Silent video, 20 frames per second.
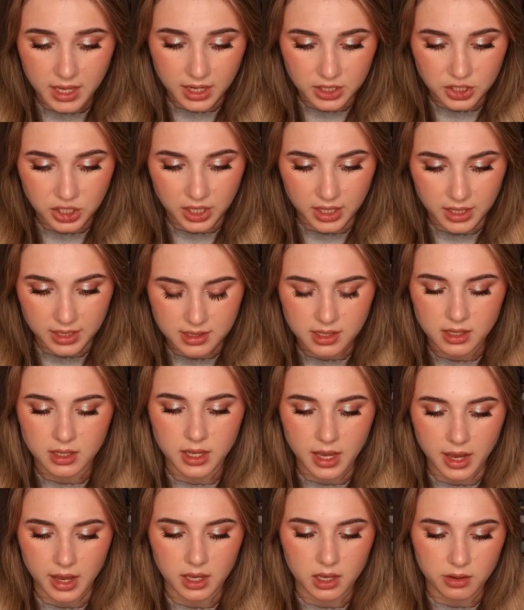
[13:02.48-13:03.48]
he actually is,
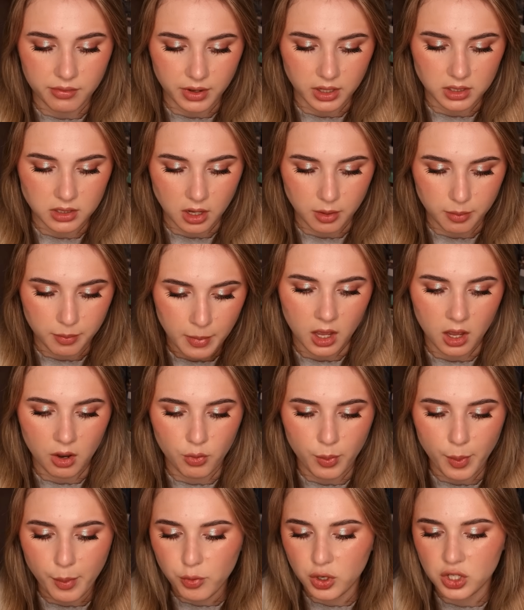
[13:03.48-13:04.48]
yeah, he fucked up.
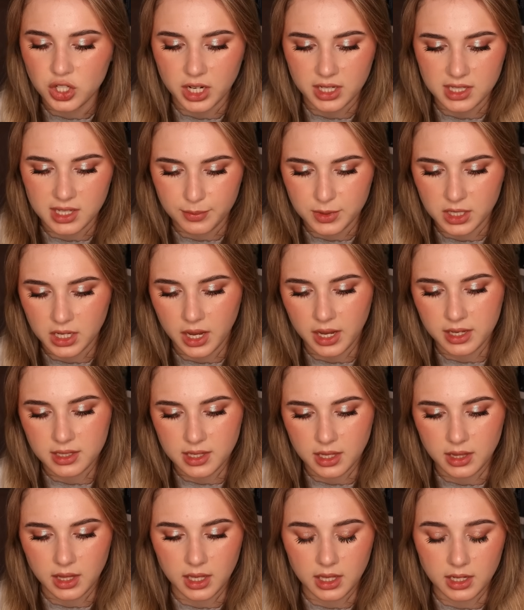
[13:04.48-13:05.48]
Remember when Jacksepticeye
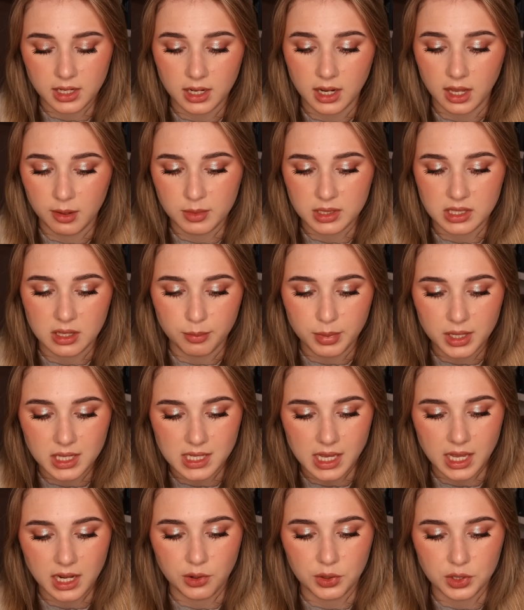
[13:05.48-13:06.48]
said that he didn't like Mr.
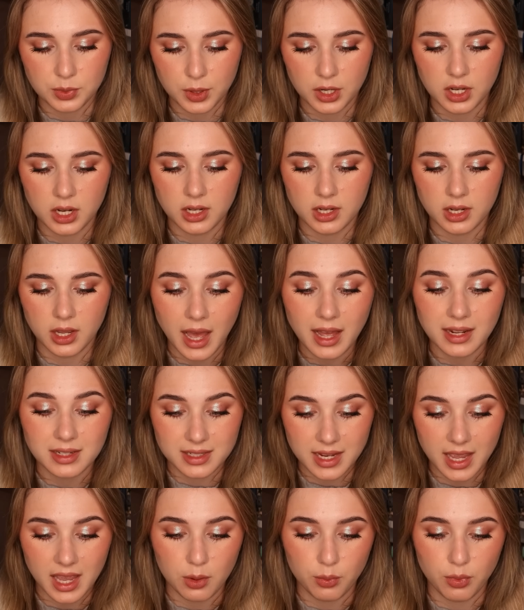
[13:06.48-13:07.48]
Beast and he responded
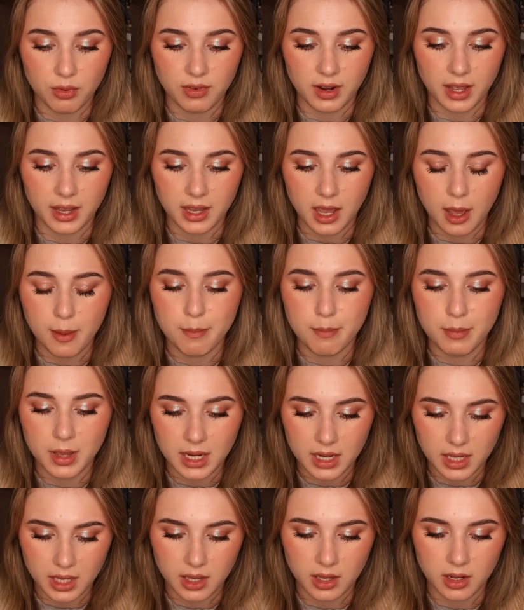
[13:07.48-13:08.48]
that day with like a
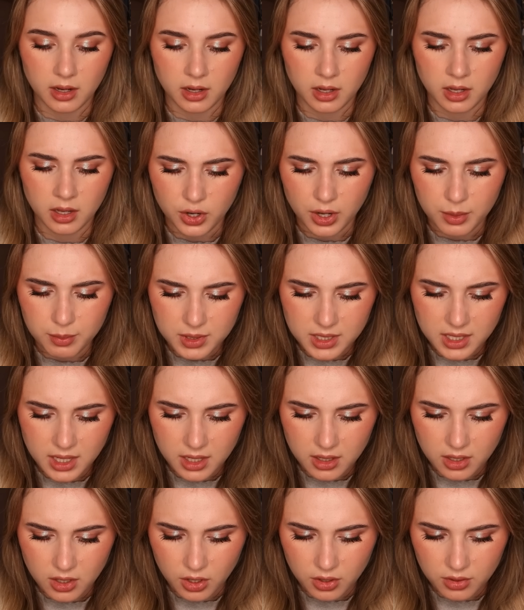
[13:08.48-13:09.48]
million
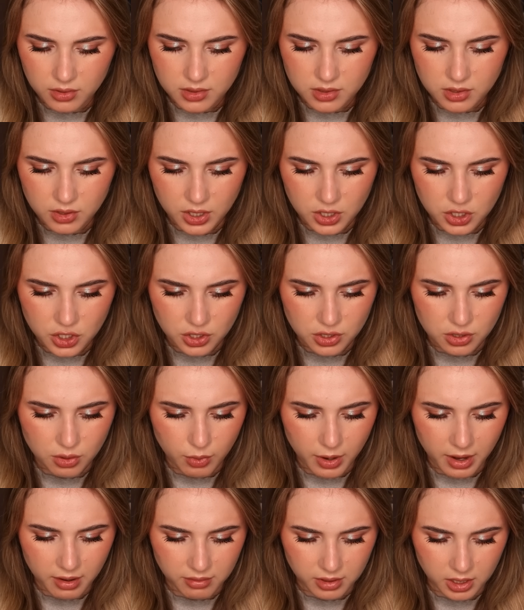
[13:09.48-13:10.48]
cryptid notes, screenshots
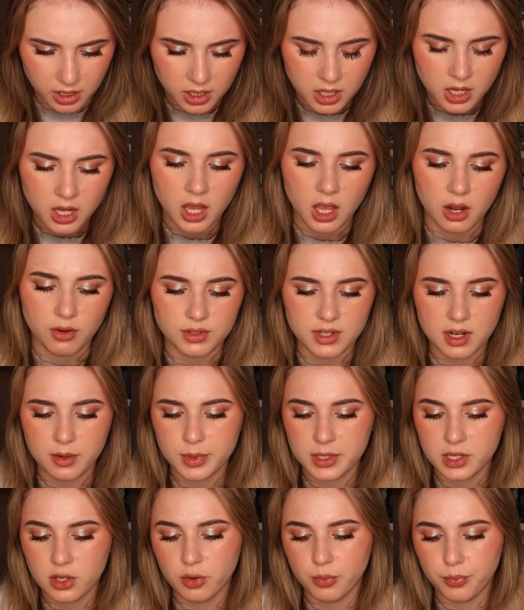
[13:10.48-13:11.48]
or whatever. And
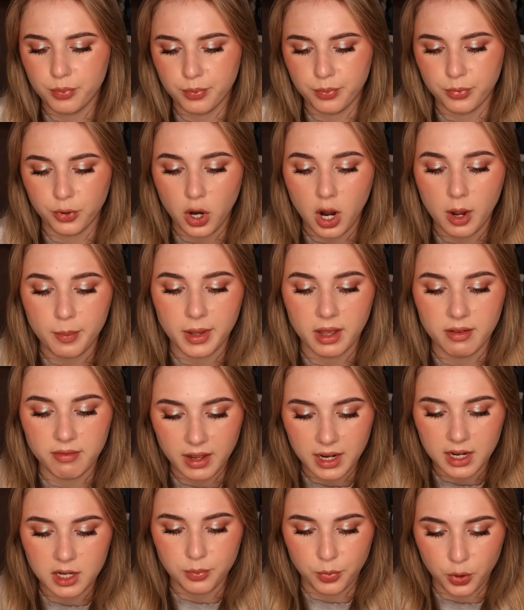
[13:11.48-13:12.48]
Rosanna Pansino brought up a
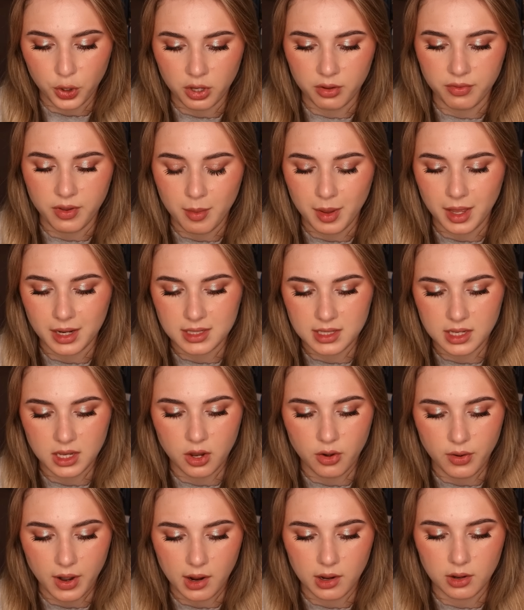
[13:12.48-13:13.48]
valid point of him editing
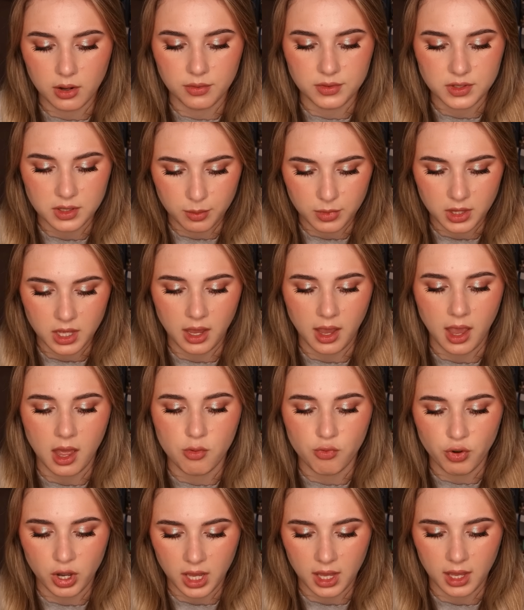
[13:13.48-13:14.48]
her out of something
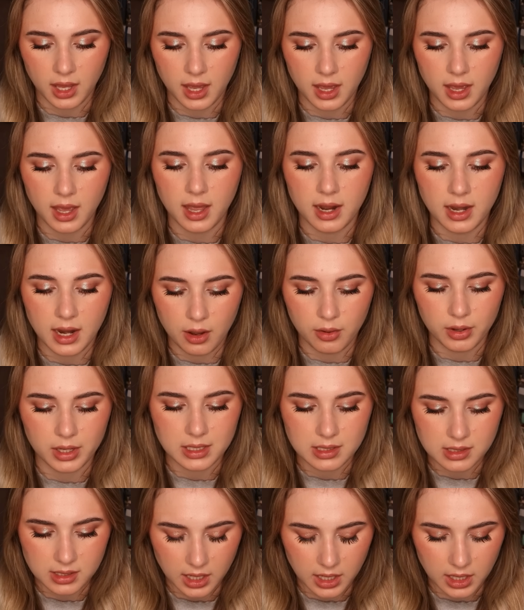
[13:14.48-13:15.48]
and rigging it, and now
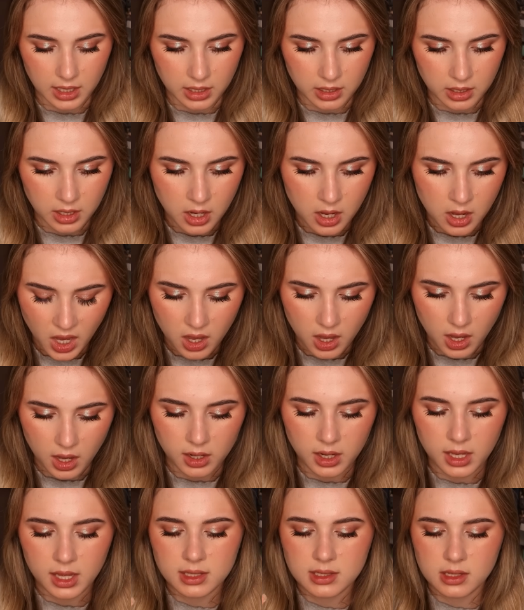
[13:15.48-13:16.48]
he's silent.
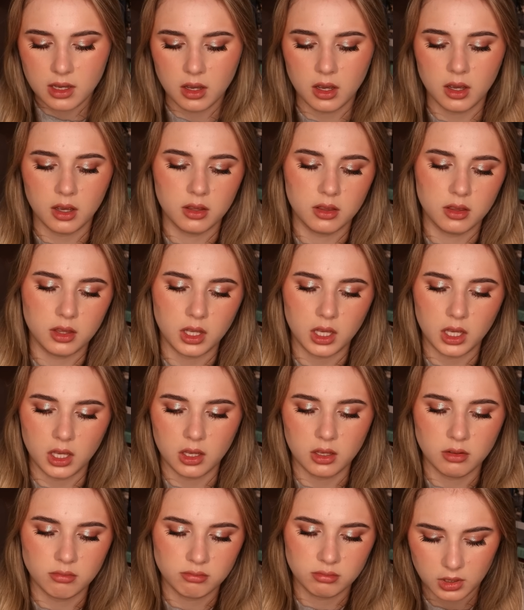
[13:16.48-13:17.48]
And here's
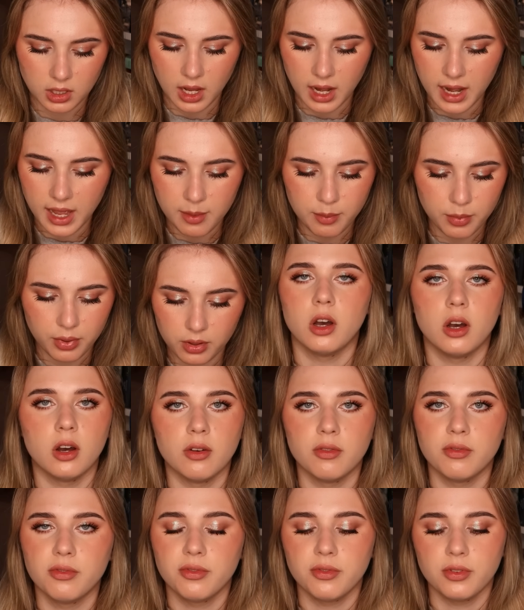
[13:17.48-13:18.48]
the clip
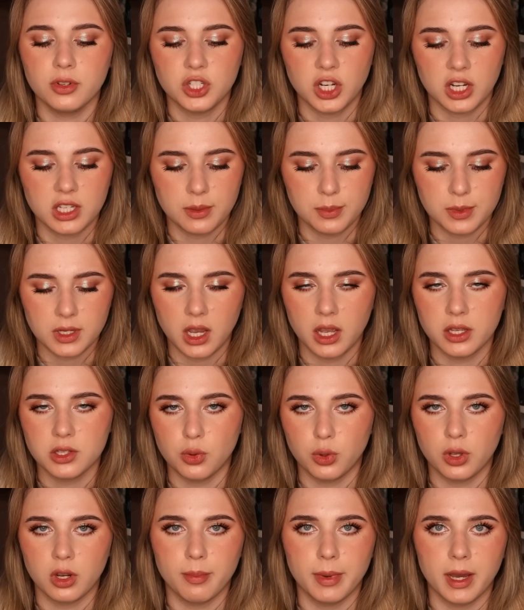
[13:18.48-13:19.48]
of Jacksepticeye
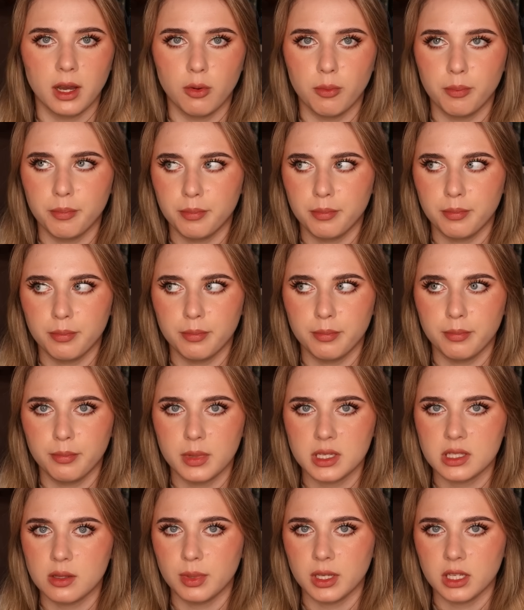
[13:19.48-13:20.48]
talking about
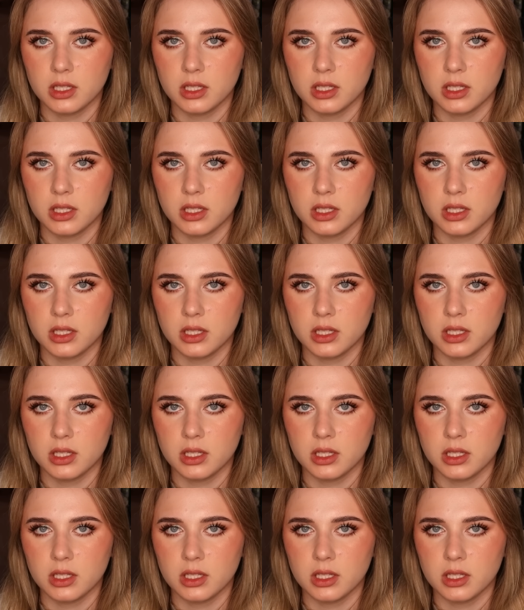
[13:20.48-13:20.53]
Mr.